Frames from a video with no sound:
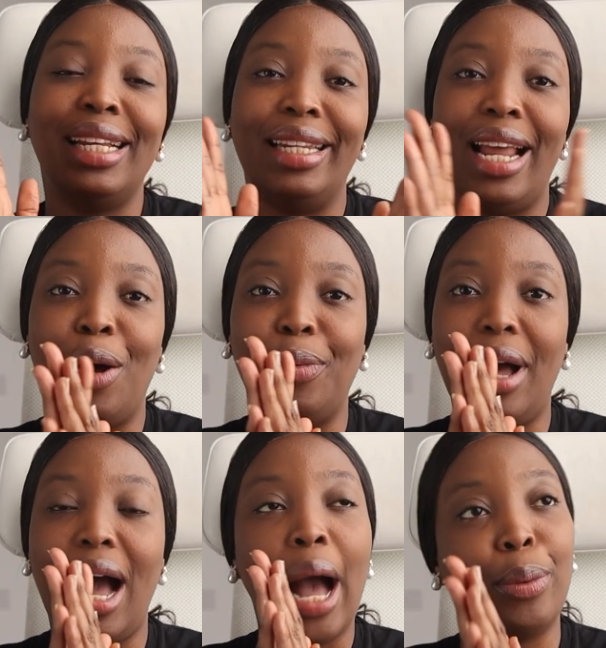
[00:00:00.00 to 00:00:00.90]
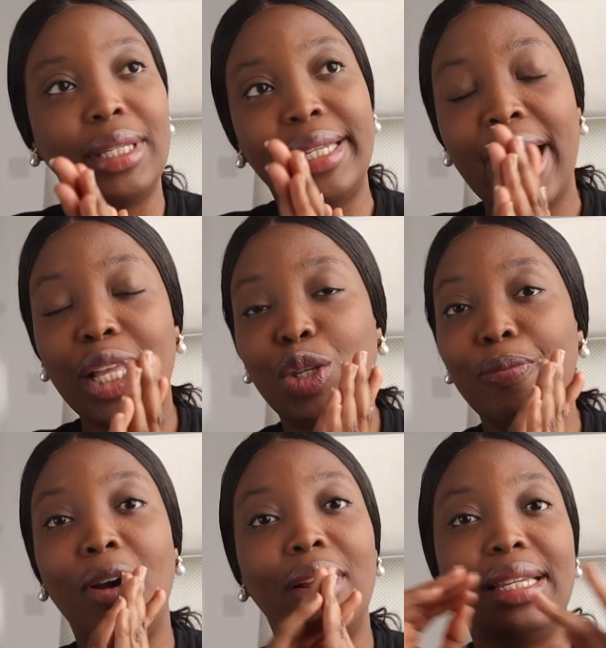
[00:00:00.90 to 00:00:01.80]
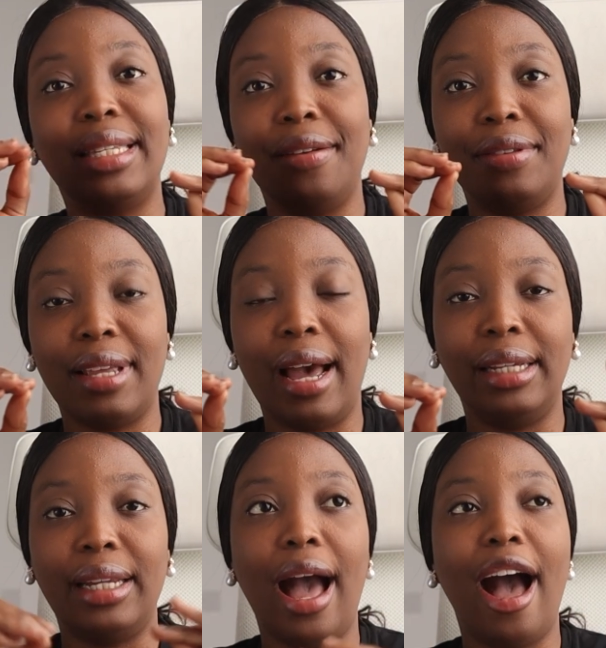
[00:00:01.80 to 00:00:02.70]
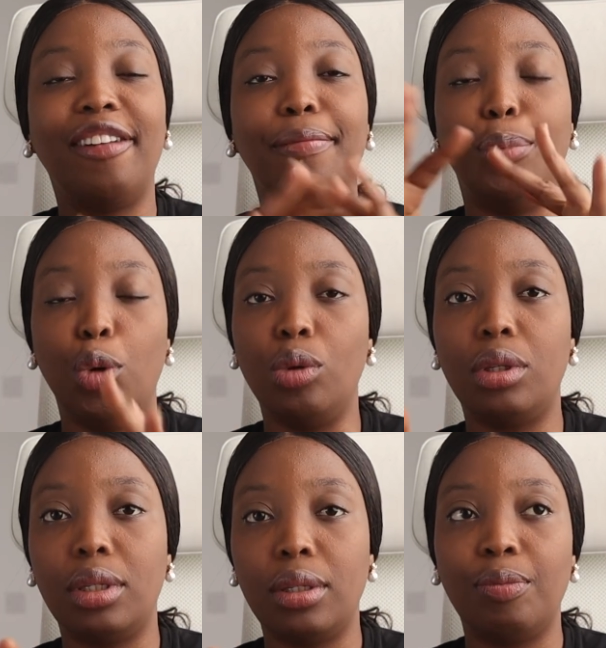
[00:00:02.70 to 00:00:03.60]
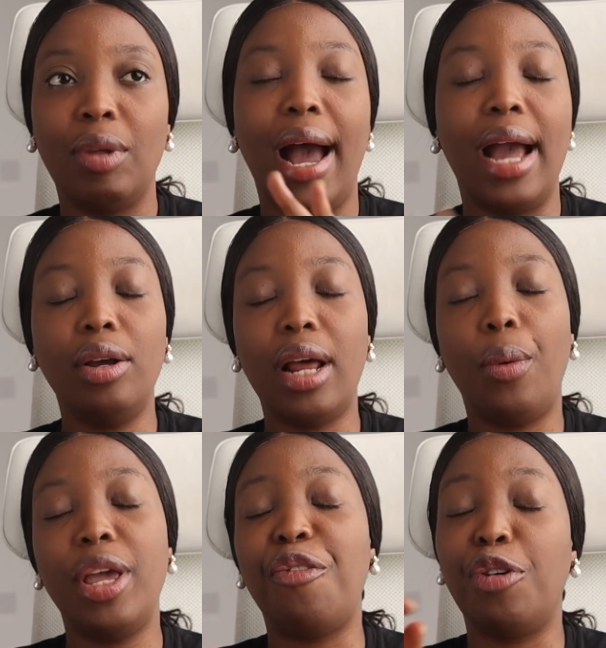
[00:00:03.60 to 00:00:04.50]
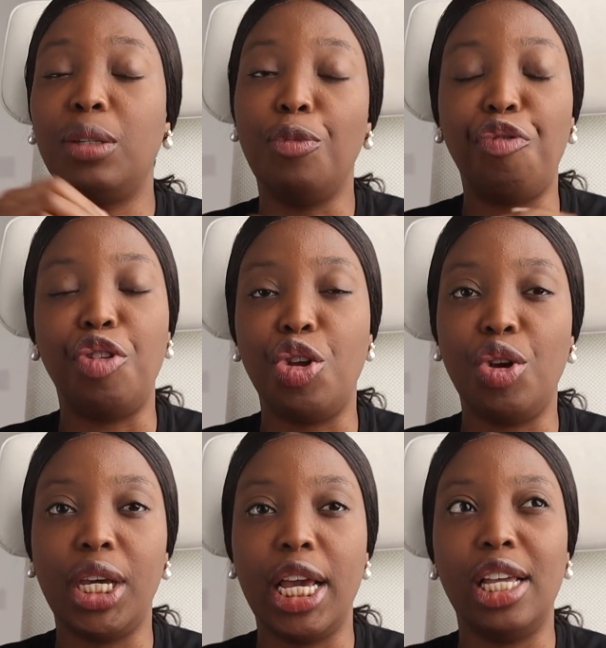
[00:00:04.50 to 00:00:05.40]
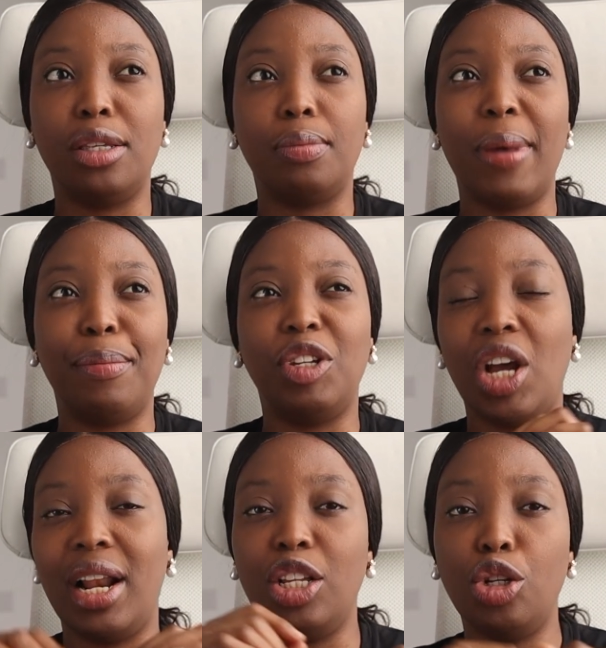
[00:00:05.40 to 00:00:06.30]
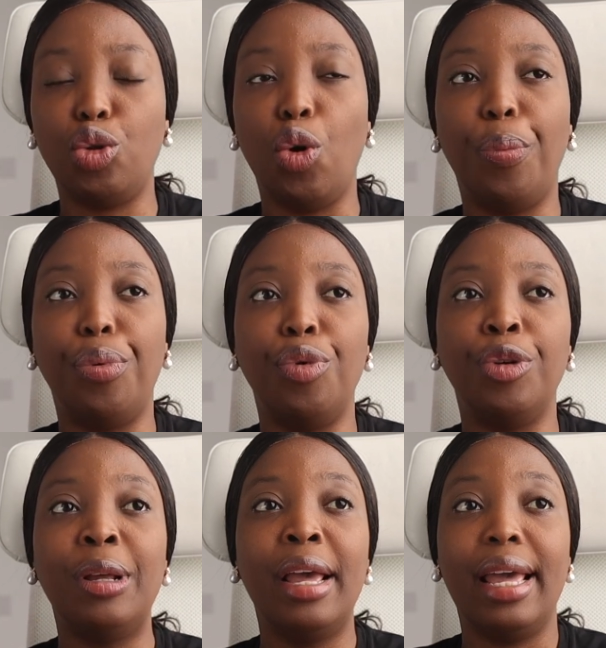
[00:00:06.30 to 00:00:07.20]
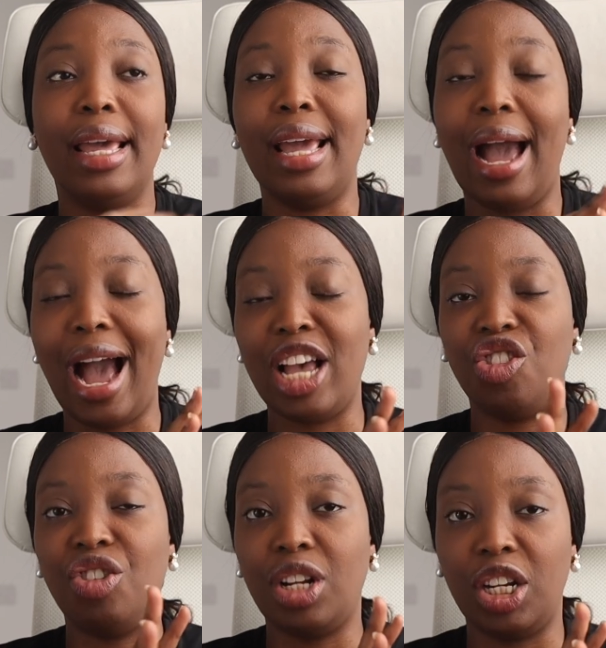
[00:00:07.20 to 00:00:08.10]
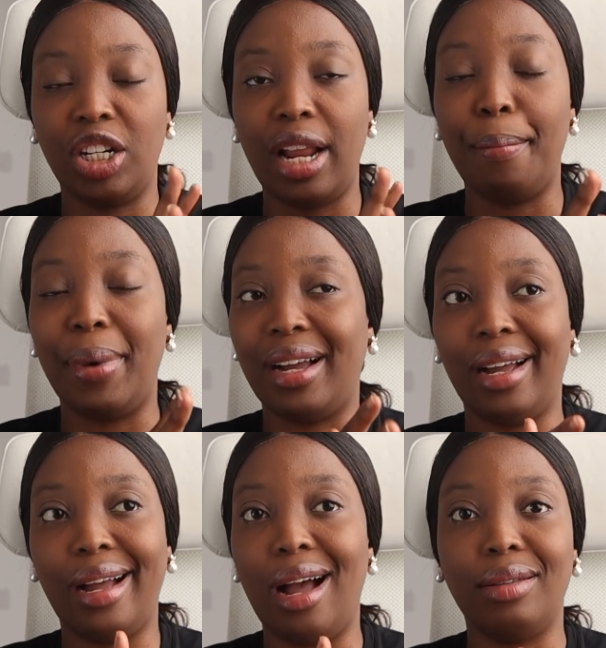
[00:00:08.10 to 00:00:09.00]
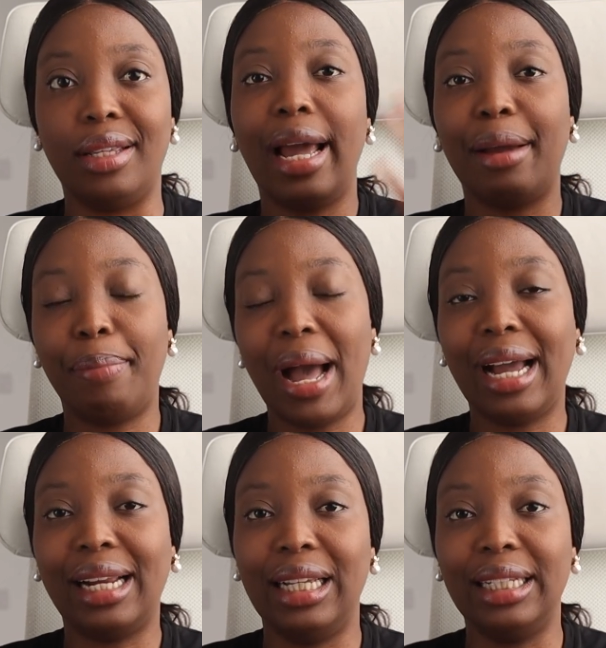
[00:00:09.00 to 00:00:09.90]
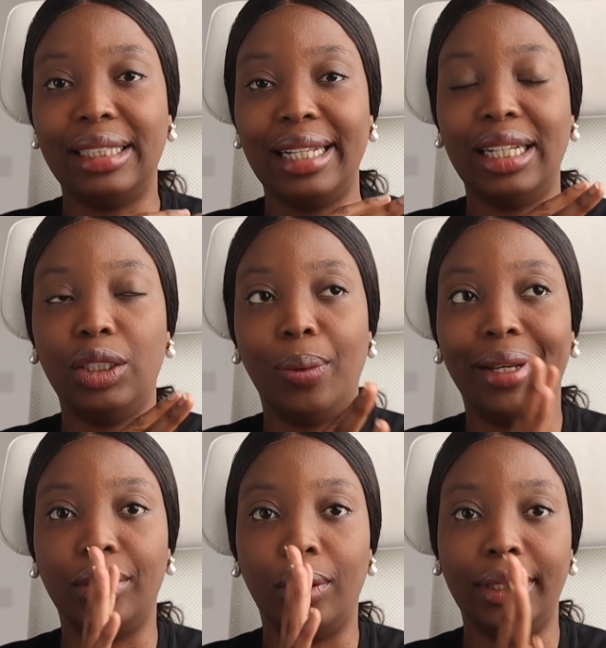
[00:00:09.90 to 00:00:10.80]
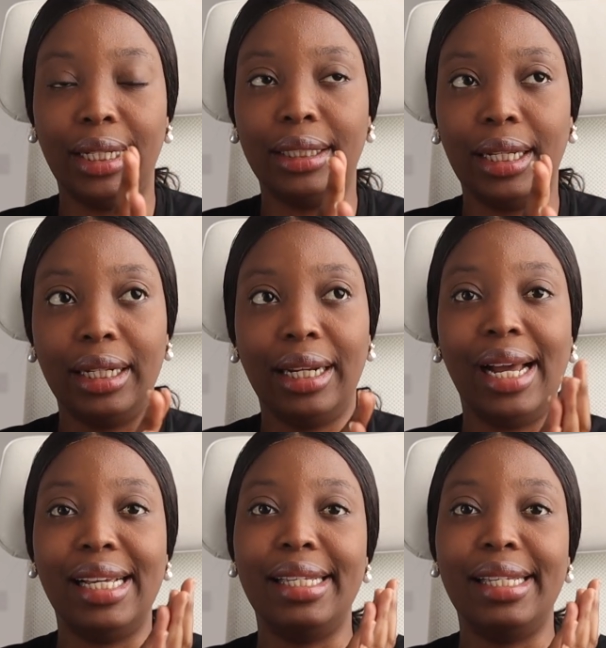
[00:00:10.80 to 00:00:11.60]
Now, I would say to be on the safe side, have both. I know that when you first move to the UK, it might be challenging to open a high street traditional bank account like Barclays, NatWest, or Santander.